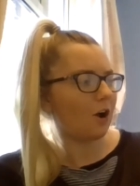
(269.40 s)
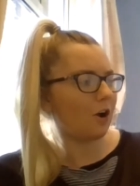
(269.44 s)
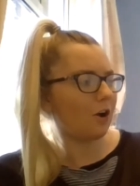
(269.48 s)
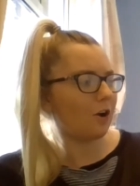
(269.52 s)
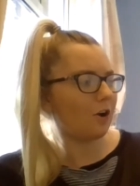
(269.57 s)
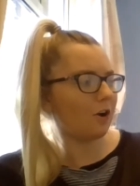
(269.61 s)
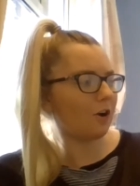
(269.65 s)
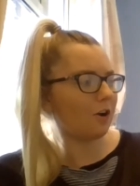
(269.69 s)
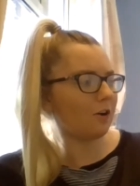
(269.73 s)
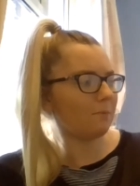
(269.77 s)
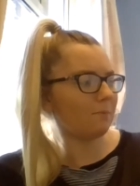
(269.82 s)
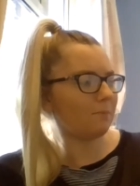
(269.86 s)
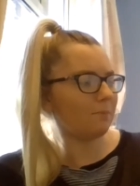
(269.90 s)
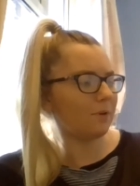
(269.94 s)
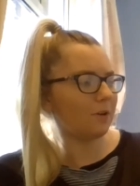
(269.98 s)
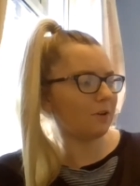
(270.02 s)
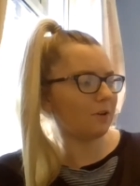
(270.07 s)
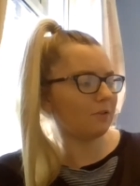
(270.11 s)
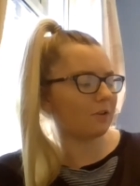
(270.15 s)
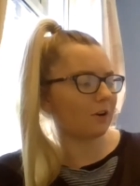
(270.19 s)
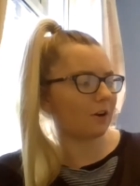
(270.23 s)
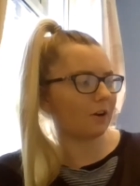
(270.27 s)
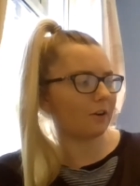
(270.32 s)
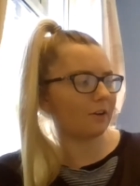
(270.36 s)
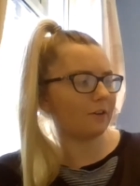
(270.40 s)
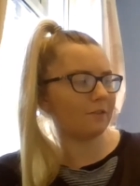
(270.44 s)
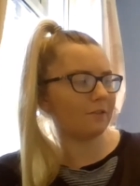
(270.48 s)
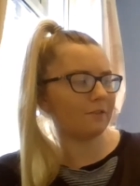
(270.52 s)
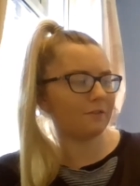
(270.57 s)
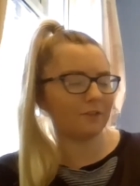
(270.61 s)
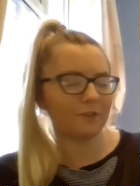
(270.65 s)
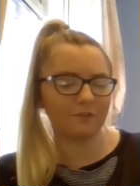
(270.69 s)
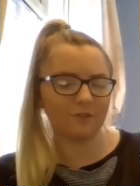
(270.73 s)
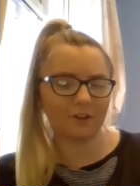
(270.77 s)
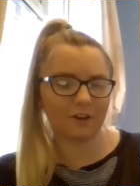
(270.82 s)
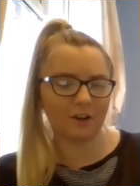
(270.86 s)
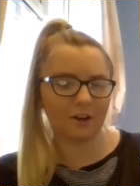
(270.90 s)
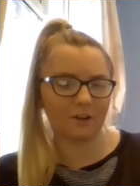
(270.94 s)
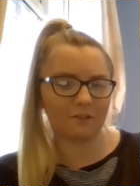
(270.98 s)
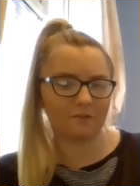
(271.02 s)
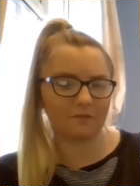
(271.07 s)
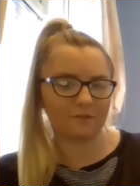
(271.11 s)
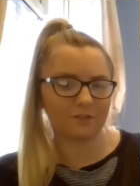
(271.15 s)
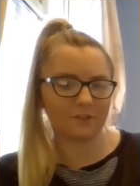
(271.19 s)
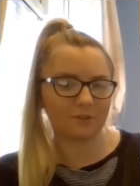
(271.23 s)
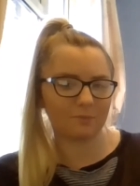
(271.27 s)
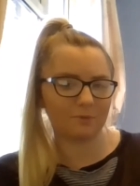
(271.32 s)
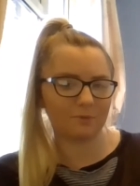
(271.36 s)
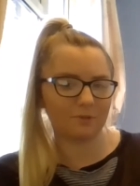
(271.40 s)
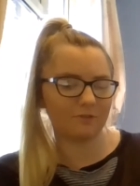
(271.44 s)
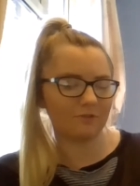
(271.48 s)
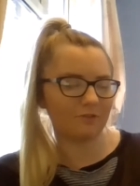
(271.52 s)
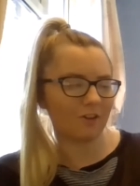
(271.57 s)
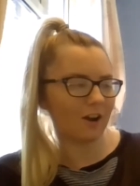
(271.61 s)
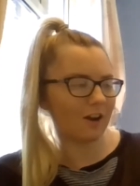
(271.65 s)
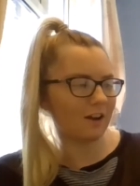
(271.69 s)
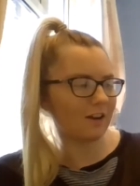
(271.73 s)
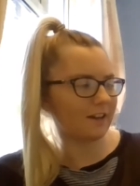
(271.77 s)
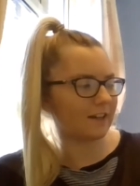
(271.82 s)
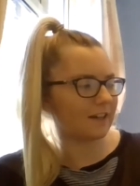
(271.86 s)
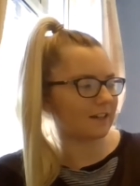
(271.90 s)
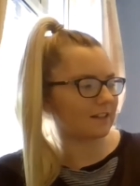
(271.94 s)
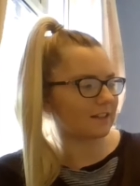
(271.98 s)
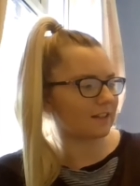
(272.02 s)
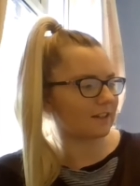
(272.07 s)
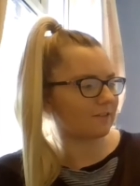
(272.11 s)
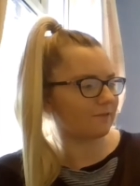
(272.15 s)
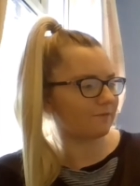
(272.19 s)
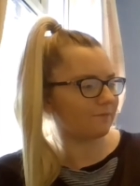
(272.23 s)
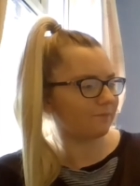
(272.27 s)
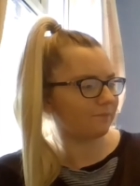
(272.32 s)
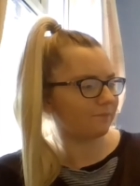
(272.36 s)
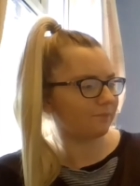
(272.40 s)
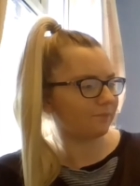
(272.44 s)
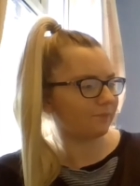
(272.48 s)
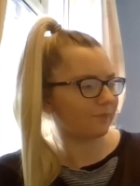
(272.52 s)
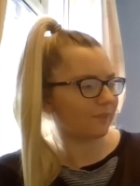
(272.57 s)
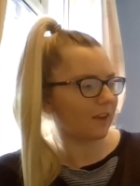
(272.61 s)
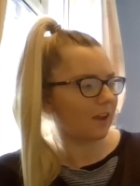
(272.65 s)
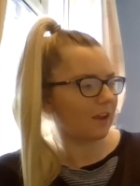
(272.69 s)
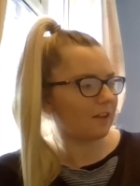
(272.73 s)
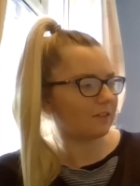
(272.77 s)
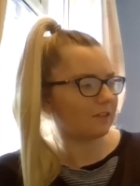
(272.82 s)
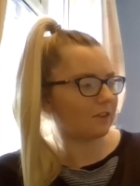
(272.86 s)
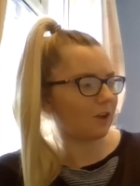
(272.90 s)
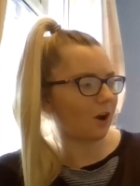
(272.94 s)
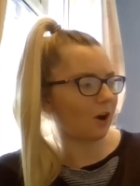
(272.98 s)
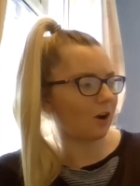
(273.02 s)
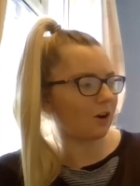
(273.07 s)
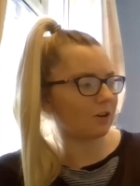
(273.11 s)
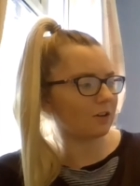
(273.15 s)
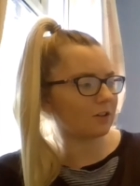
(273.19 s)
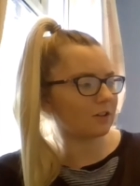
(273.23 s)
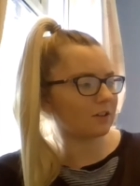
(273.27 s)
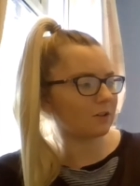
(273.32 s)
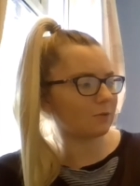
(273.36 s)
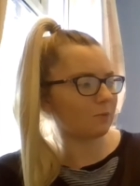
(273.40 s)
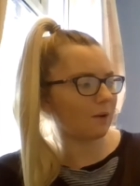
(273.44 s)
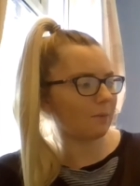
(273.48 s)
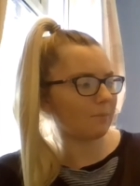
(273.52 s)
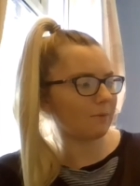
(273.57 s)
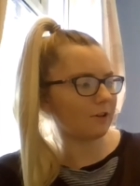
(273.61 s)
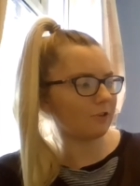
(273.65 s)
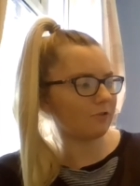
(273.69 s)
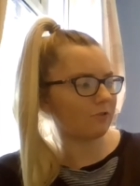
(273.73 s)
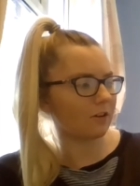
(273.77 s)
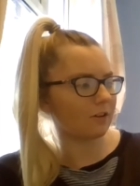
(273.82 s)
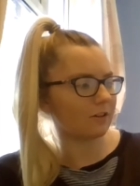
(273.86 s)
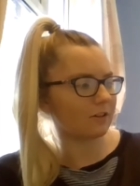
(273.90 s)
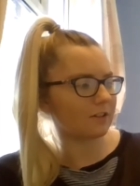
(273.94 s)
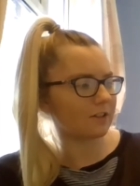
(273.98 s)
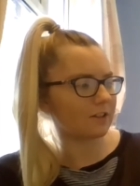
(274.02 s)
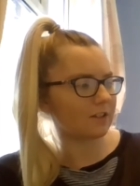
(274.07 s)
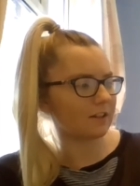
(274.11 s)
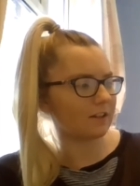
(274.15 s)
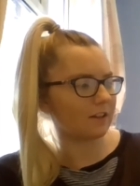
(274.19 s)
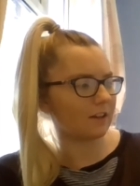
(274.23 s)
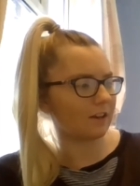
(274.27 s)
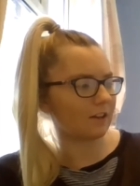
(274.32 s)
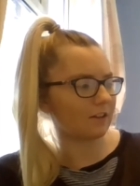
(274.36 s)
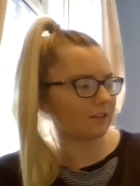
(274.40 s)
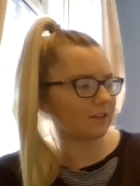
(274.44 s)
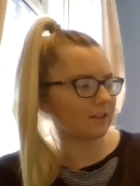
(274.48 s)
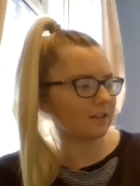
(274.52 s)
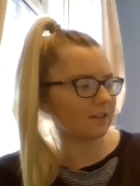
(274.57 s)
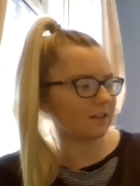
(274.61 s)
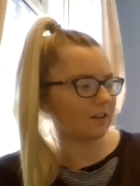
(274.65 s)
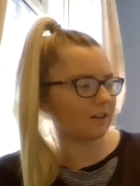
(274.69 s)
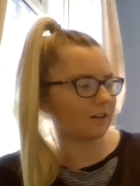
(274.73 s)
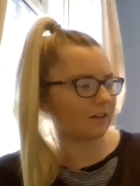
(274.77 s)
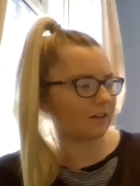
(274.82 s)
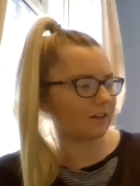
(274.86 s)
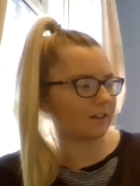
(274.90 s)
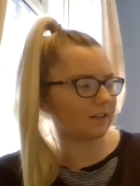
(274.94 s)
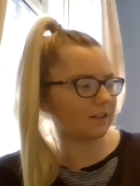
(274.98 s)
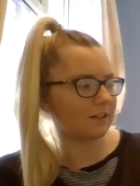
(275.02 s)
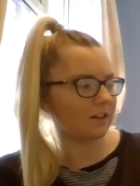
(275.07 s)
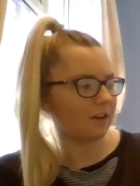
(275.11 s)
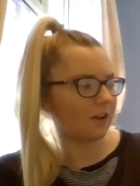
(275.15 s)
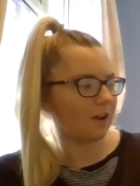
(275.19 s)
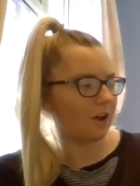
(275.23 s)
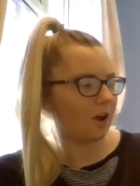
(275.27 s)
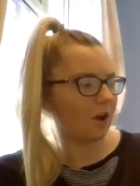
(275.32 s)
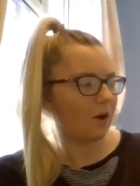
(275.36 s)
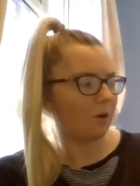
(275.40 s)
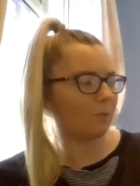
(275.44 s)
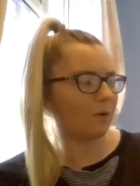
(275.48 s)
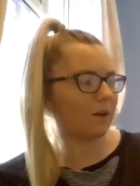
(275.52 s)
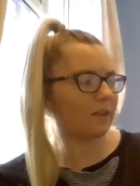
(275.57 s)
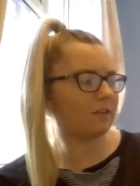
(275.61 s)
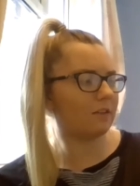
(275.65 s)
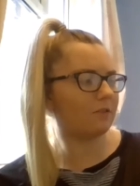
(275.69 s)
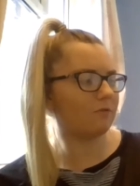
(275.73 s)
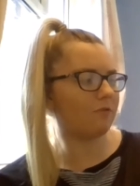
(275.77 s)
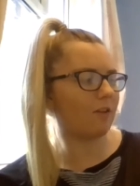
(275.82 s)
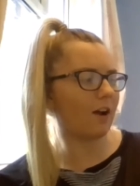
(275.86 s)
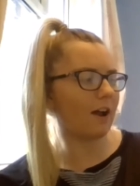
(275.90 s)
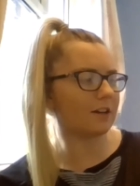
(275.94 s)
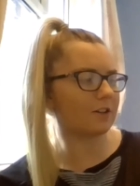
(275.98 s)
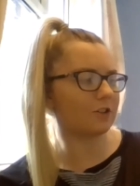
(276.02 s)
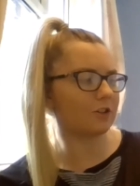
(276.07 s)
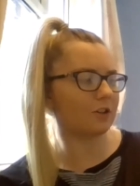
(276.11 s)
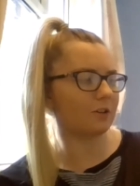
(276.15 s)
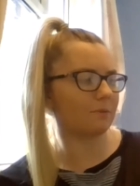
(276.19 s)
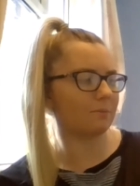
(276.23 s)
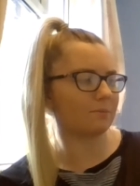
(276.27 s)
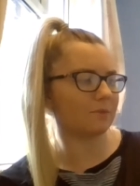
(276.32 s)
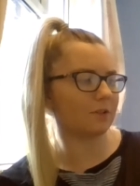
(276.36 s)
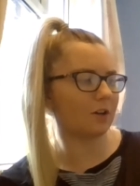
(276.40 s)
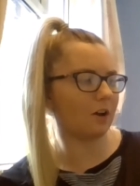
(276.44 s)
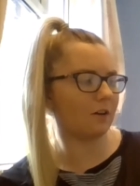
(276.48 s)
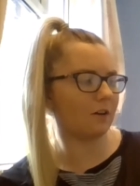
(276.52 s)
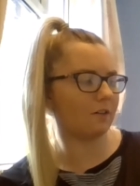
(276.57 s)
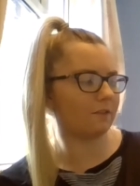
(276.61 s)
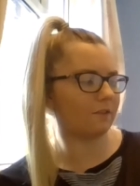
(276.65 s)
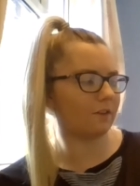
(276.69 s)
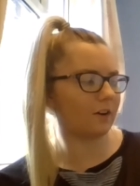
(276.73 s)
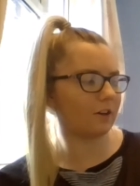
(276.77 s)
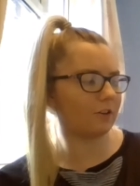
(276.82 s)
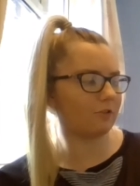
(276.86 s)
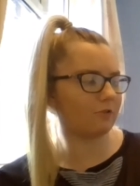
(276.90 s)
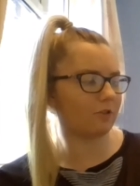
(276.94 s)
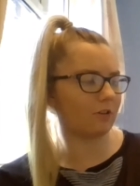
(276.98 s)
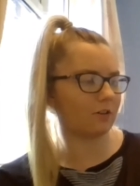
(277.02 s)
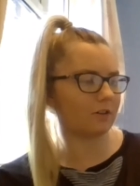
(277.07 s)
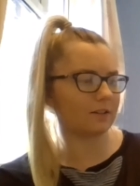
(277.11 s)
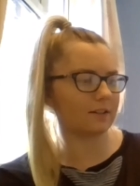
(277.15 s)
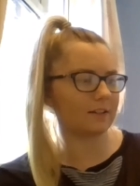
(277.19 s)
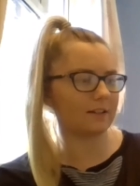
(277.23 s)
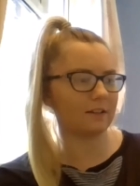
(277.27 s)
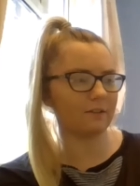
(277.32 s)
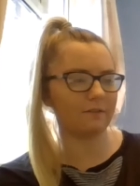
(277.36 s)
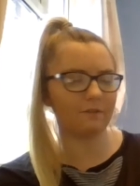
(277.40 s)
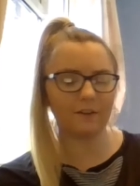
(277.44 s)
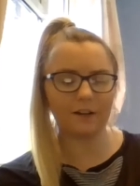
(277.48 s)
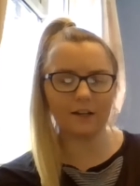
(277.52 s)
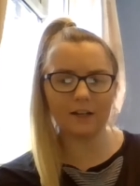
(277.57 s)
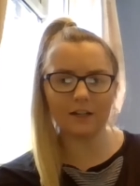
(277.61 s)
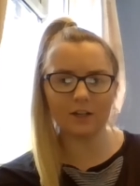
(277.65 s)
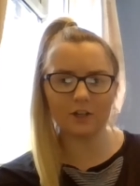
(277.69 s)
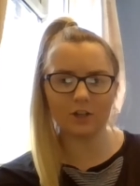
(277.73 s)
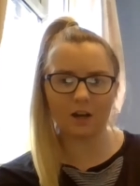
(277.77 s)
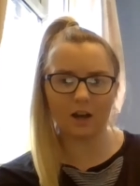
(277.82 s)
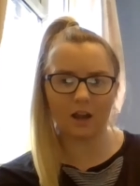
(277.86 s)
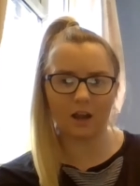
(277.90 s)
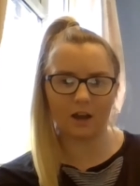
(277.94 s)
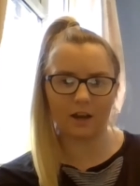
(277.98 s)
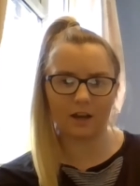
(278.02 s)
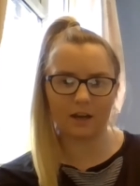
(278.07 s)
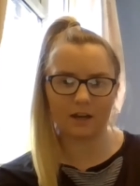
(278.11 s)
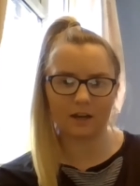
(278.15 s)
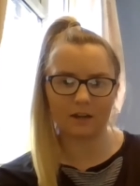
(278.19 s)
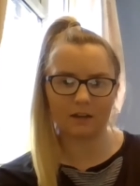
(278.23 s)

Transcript: Up you go for a comfortable ride. The ox swam across to the other side, when the rat jumped off and crossed the finish line.